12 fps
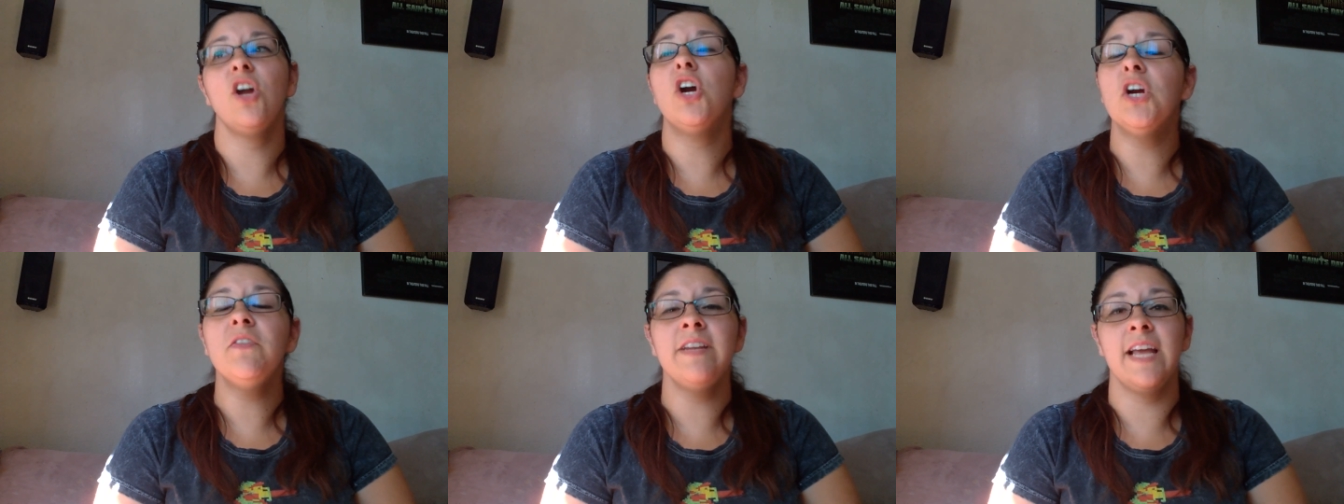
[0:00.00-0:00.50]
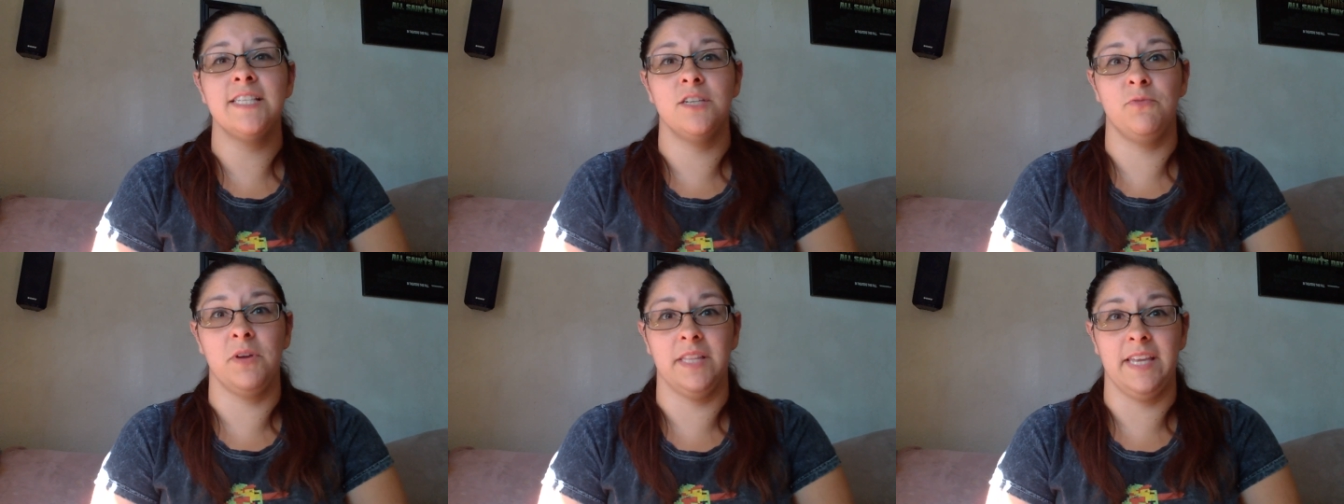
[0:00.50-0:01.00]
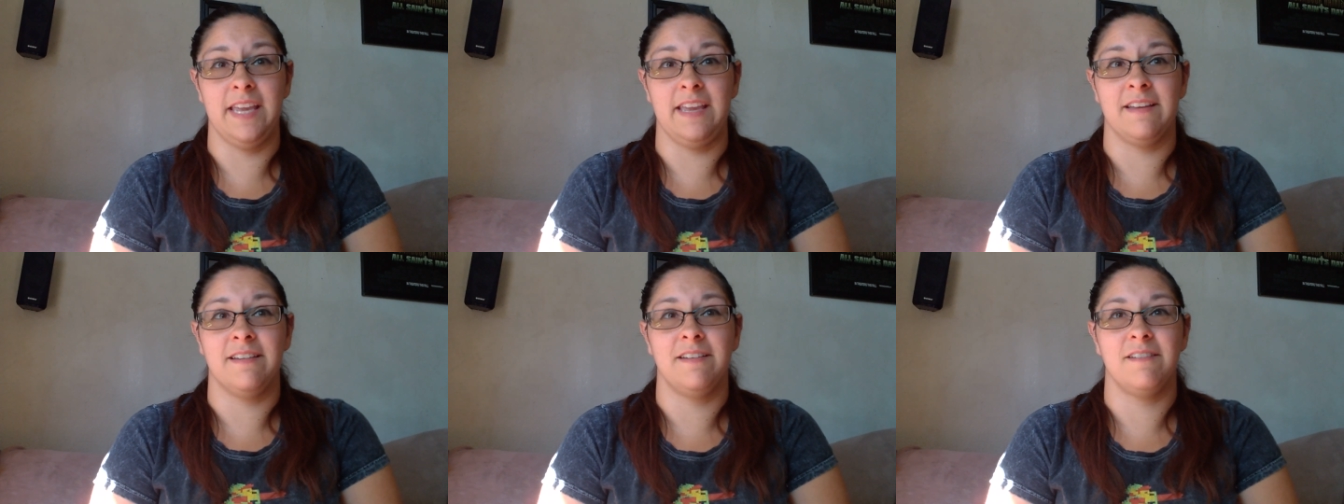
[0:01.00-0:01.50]
Irvin has a really
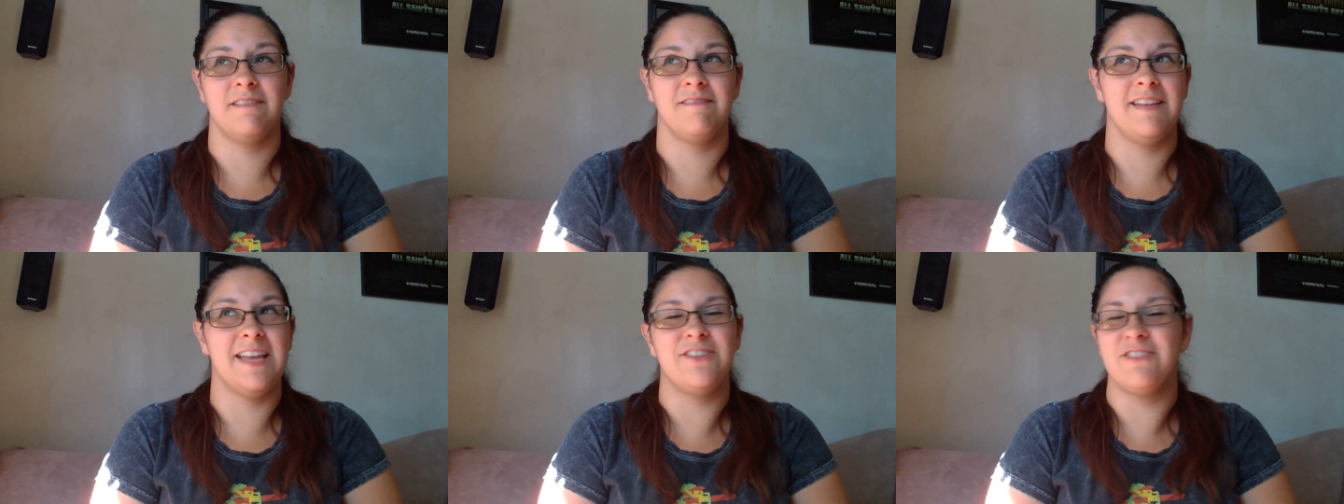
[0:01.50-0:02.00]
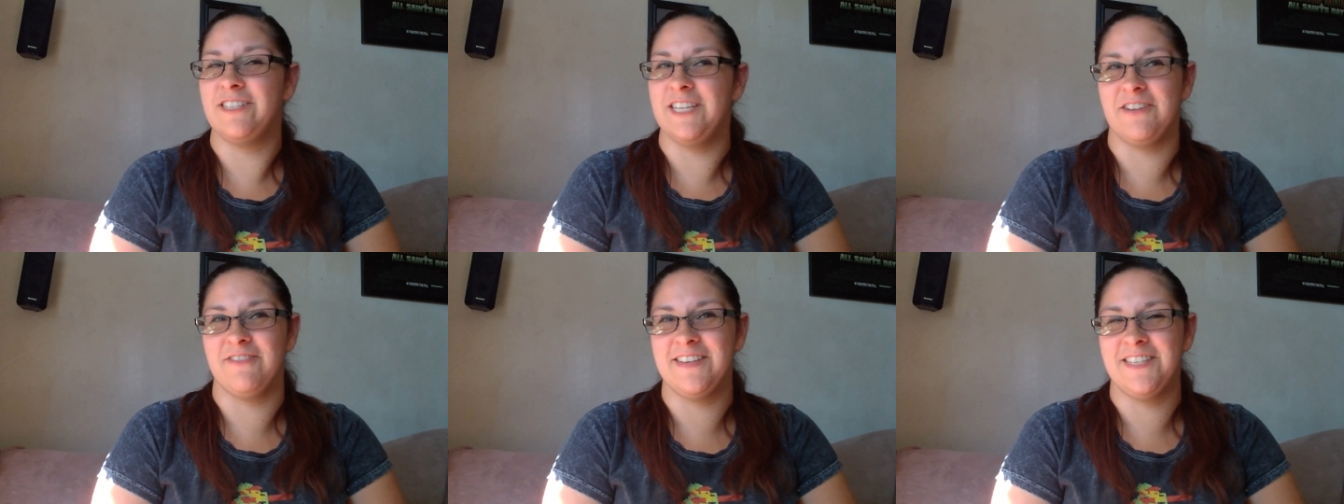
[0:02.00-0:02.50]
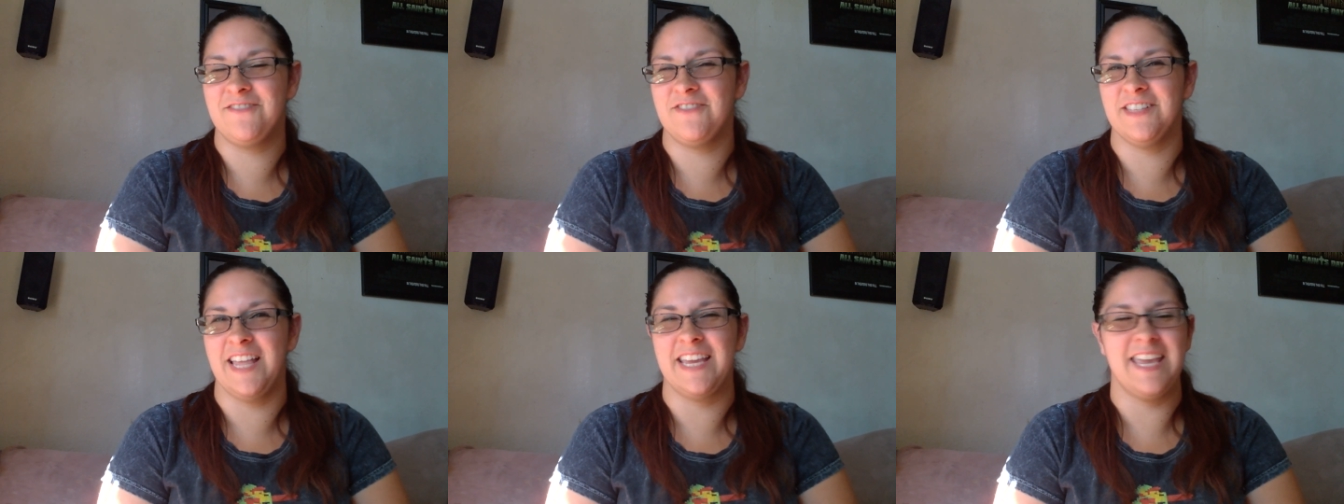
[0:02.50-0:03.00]
interesting reason
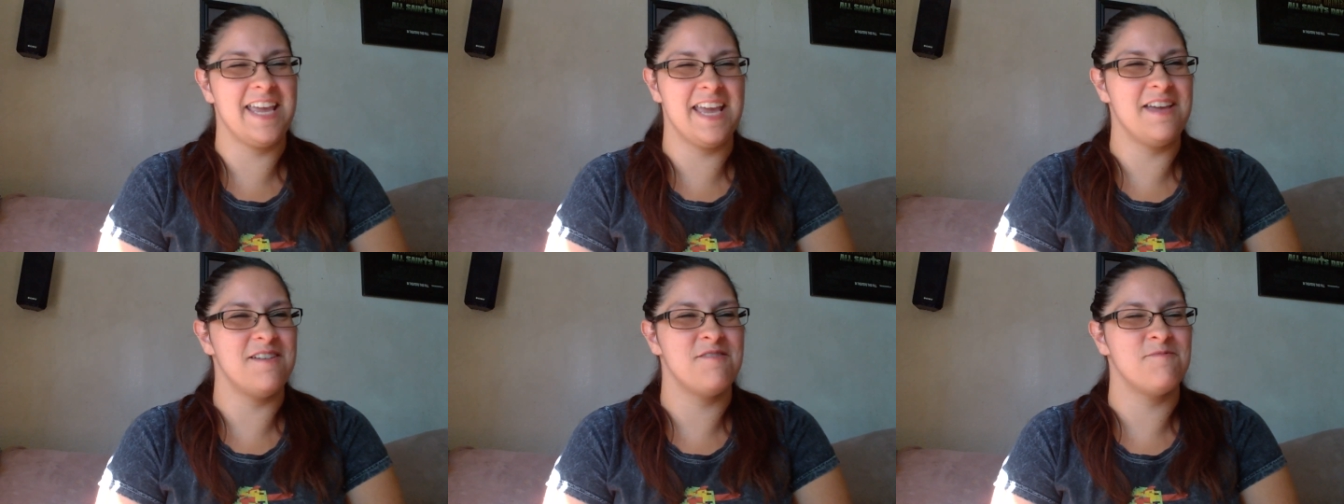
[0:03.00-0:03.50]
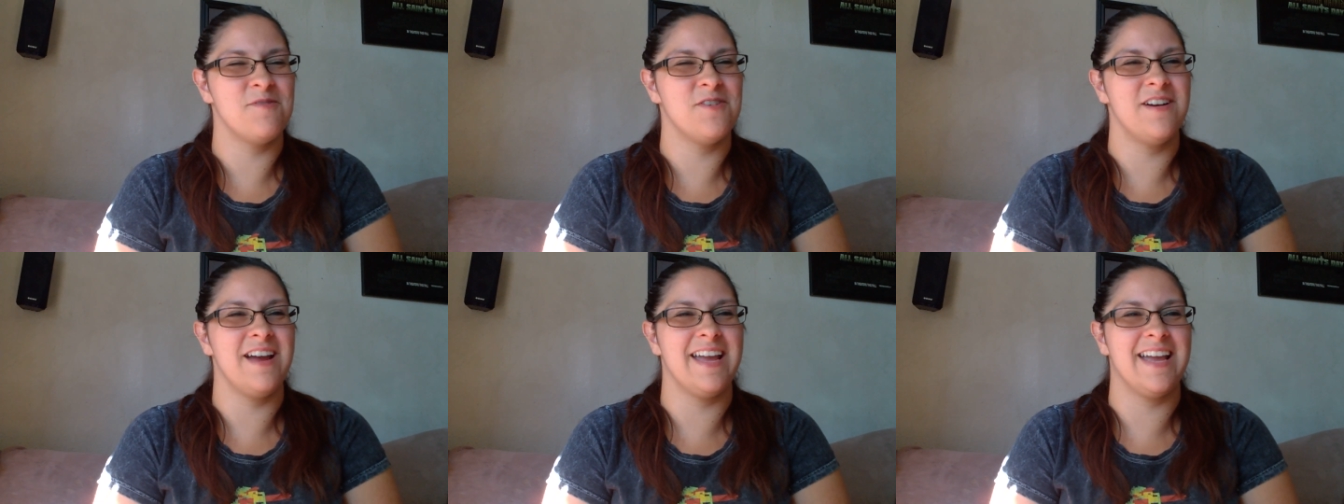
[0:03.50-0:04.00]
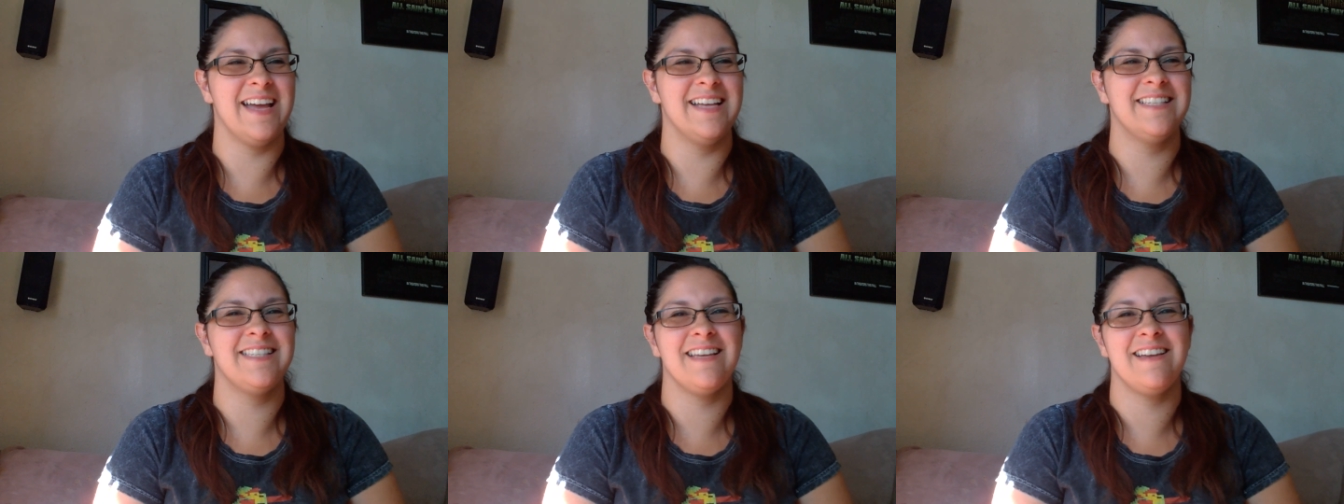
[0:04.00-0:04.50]
for liking it more, I guess.